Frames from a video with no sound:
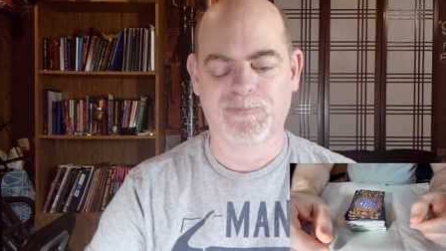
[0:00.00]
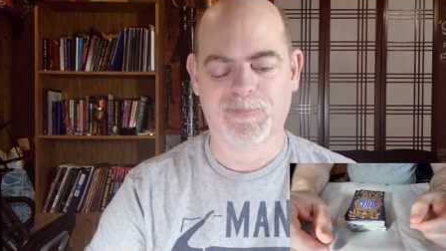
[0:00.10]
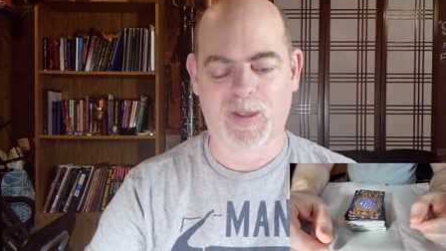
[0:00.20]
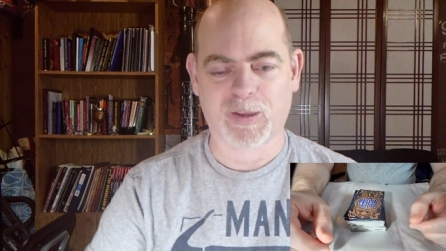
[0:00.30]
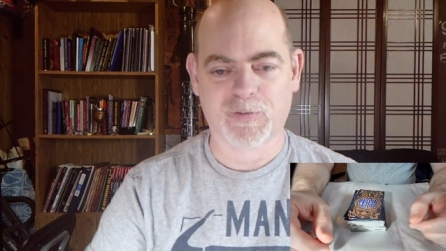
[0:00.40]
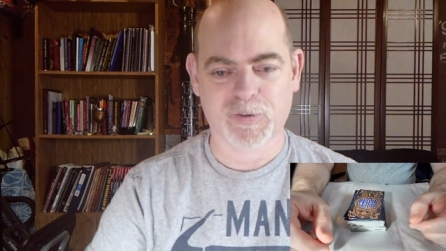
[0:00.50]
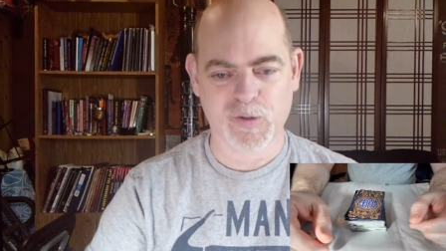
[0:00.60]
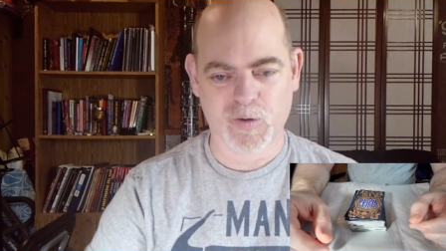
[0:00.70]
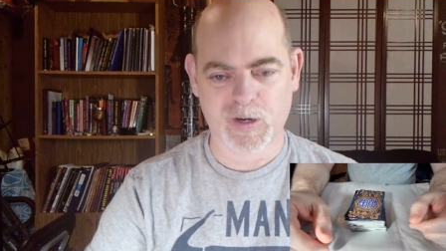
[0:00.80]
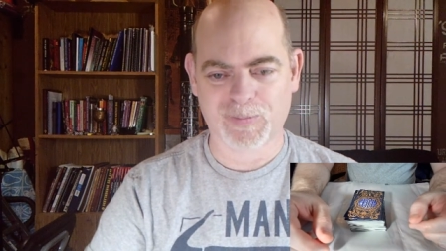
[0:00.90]
Thank you for
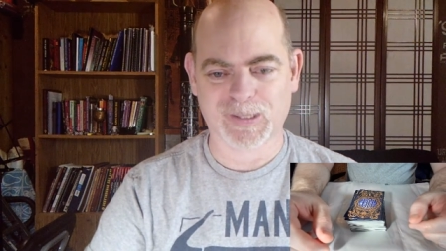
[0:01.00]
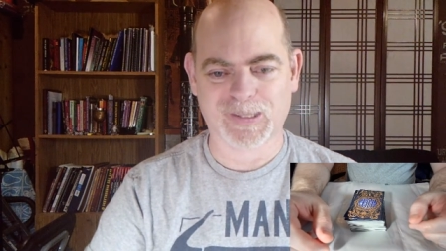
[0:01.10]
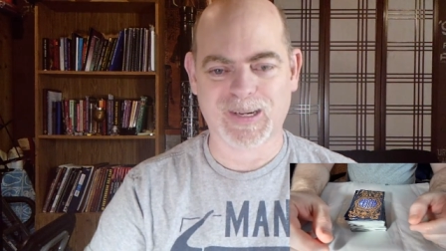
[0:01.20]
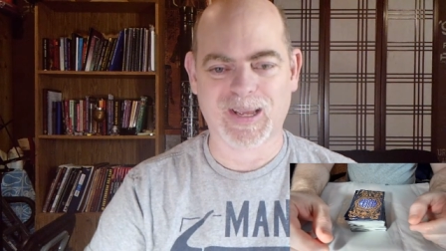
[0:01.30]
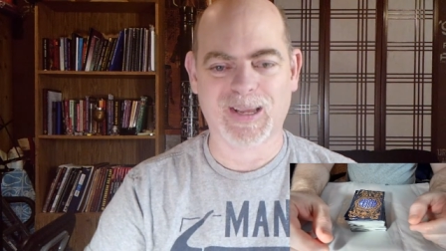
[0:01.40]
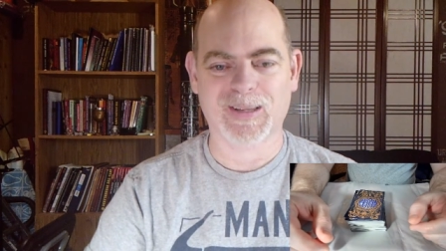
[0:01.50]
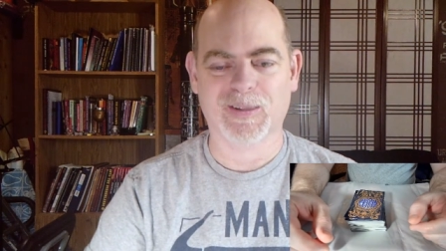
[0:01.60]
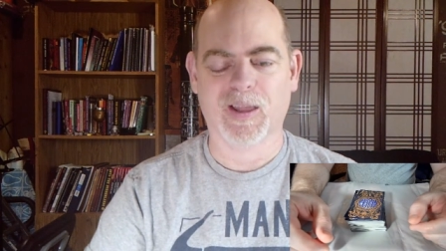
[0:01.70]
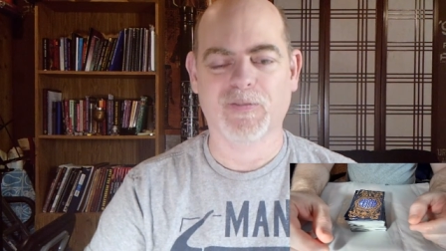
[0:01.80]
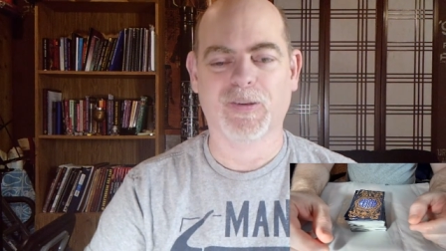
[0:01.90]
joining me today.
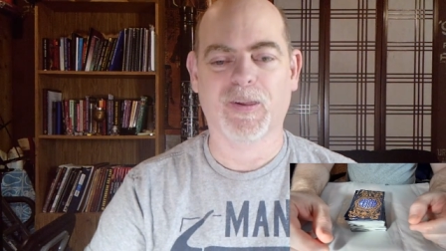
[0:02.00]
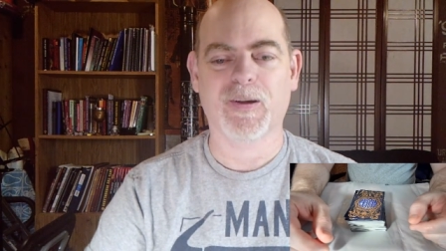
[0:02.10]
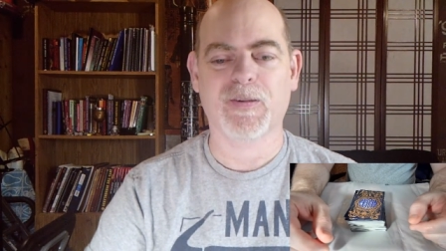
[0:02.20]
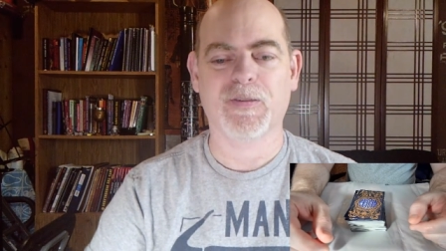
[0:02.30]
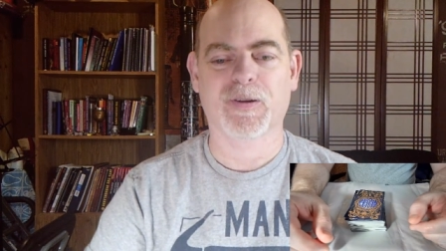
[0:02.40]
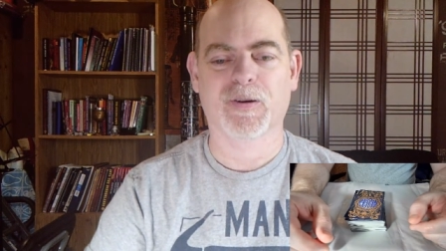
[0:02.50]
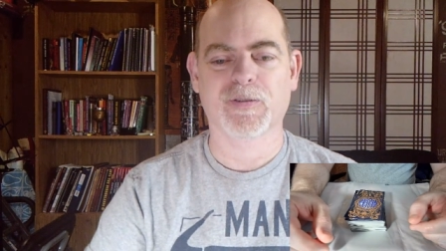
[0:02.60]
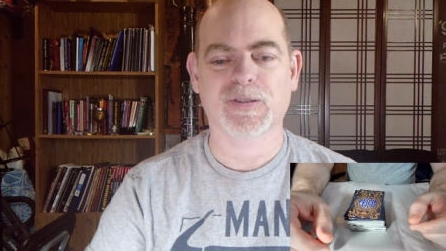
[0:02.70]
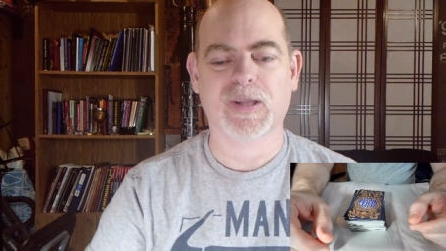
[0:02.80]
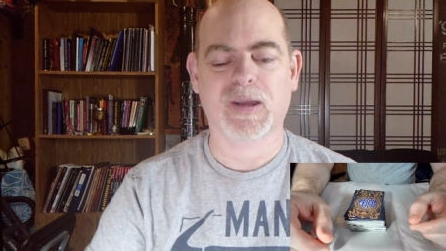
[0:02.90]
Lovely
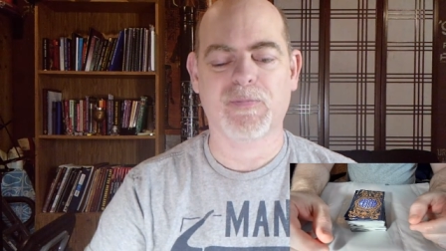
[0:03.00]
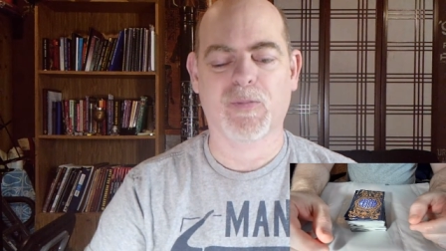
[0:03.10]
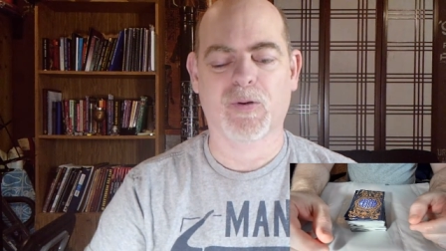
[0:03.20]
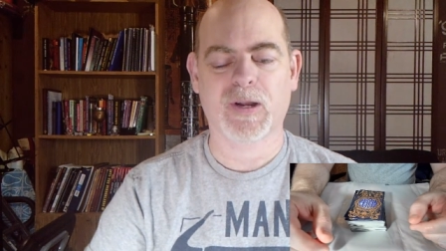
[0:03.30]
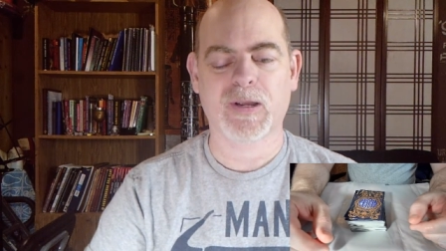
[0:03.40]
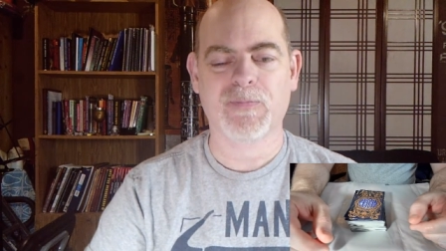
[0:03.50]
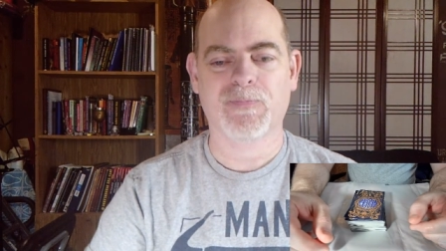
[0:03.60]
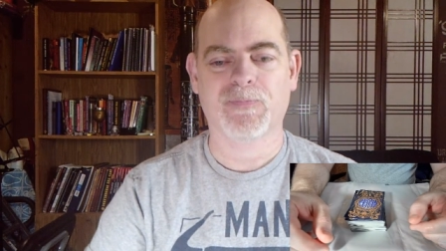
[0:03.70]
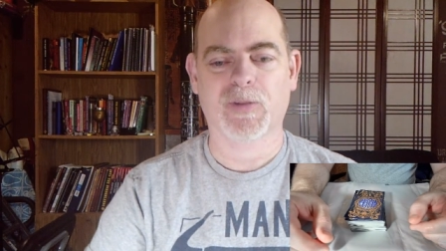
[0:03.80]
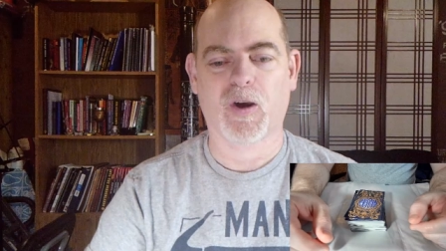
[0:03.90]
Thursday morning.
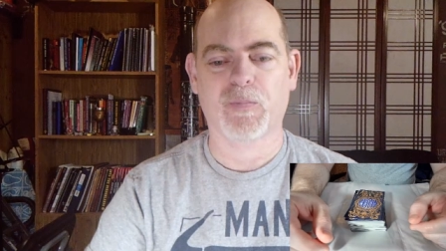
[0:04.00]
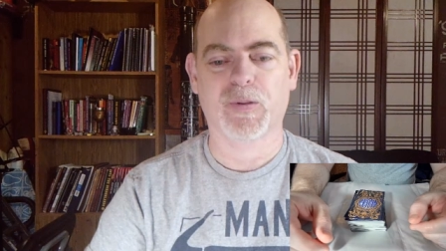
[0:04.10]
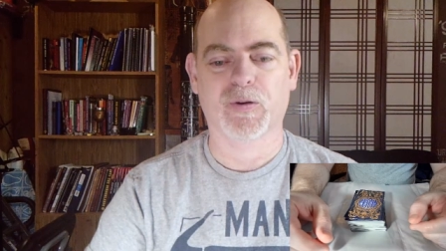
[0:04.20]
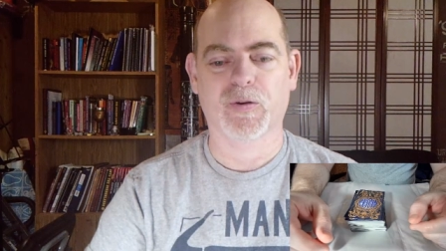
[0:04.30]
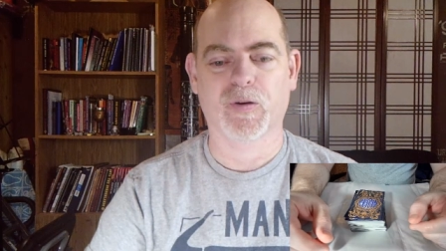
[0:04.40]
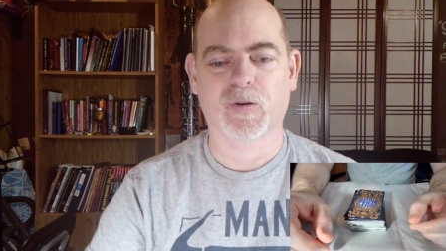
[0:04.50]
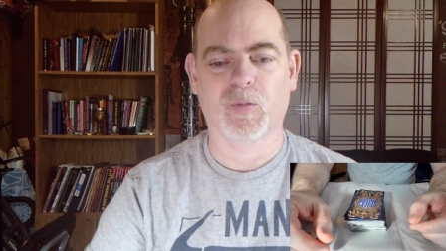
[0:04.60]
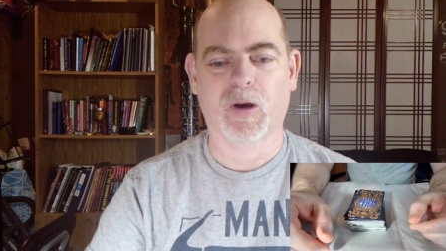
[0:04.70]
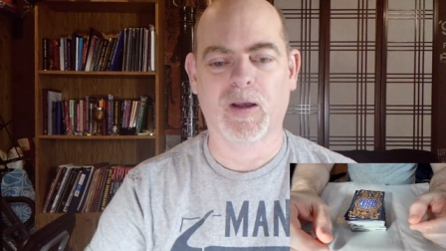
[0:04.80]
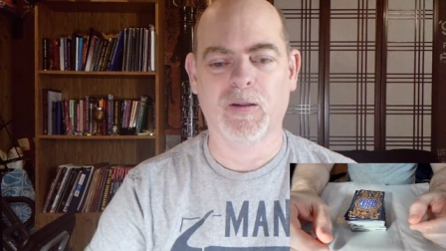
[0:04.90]
Hope you're doing
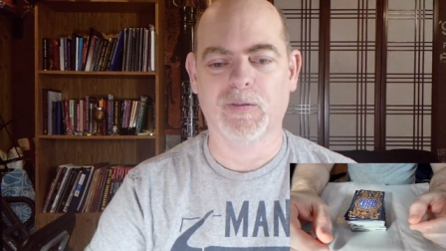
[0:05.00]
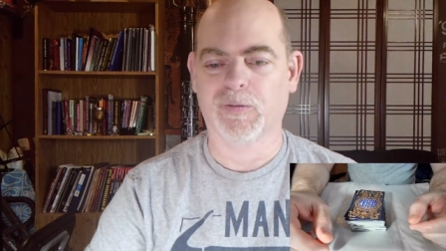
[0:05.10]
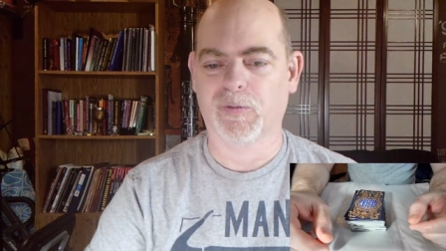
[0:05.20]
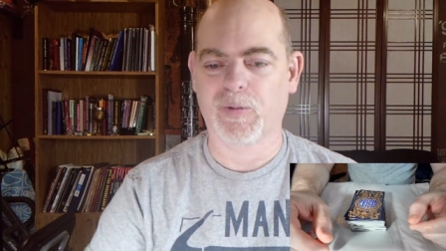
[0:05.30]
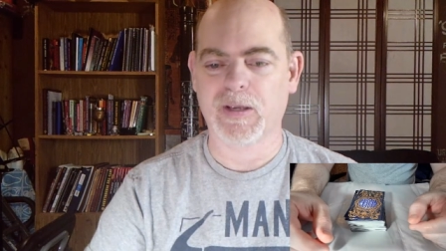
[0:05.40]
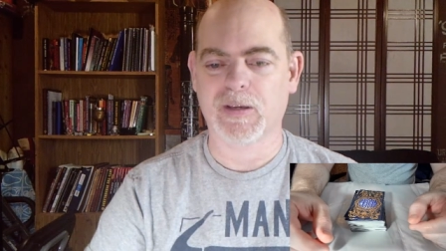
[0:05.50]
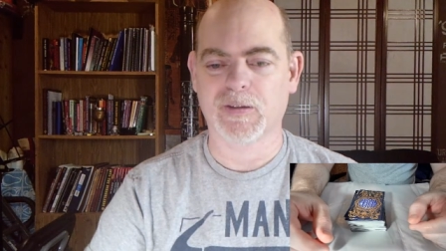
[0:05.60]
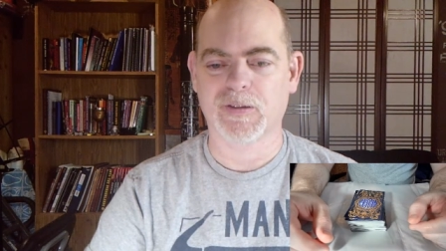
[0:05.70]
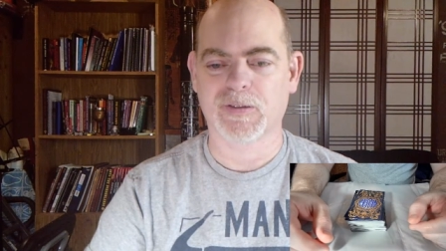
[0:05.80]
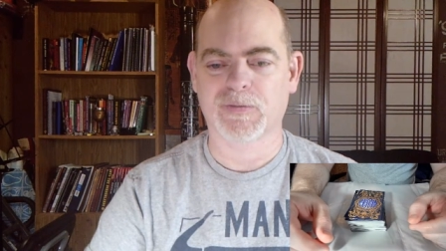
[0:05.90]
well and the week
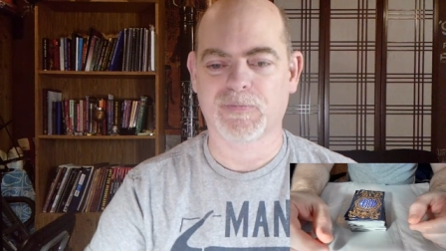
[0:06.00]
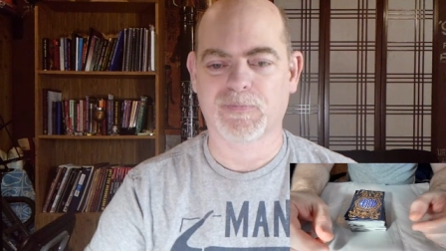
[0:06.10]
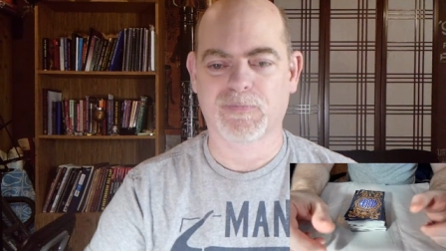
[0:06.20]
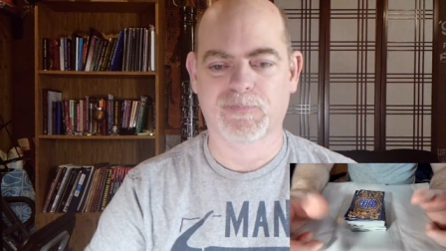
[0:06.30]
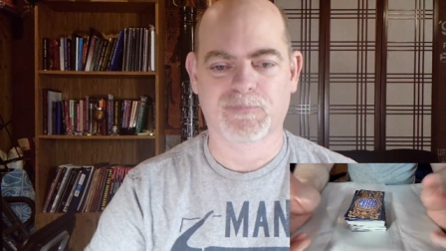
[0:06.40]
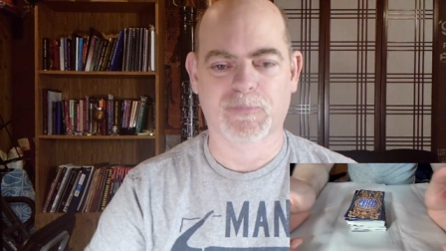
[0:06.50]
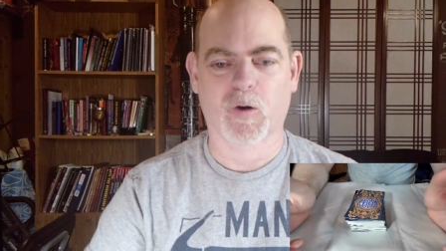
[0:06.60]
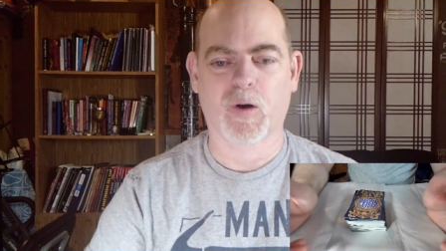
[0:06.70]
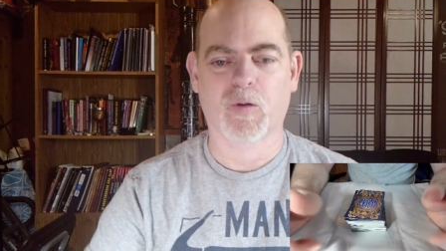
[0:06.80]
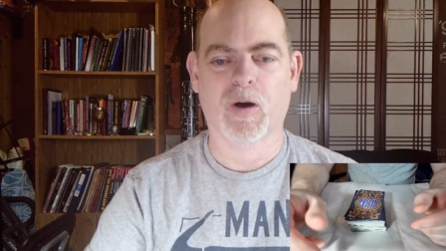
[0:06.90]
is
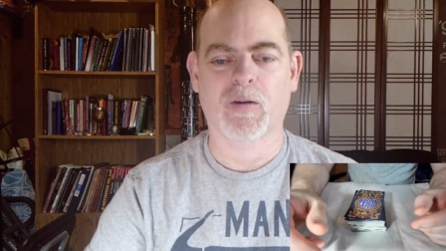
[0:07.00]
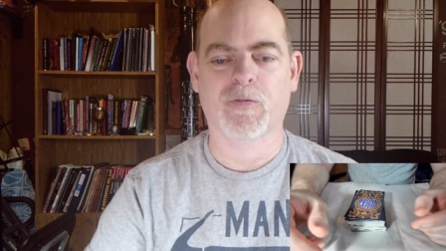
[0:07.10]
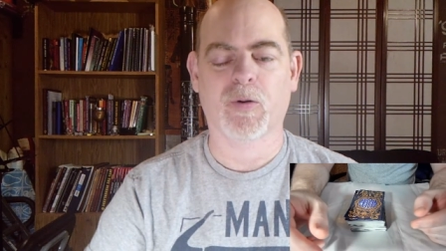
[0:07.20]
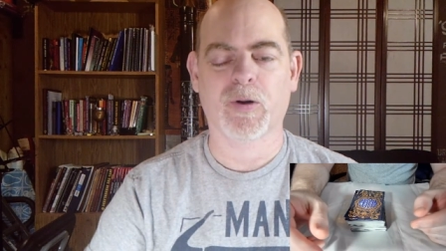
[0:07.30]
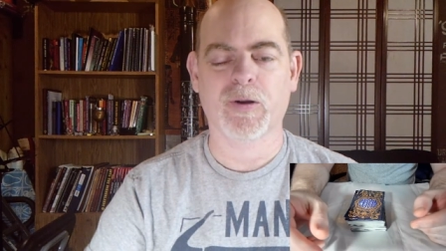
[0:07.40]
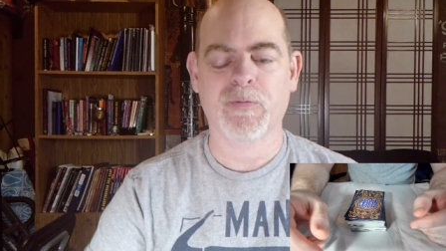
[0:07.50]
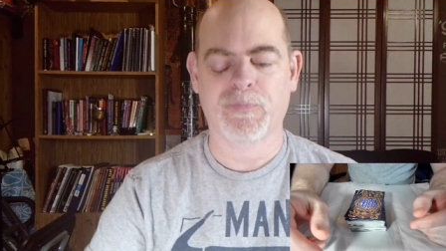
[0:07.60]
going well for you.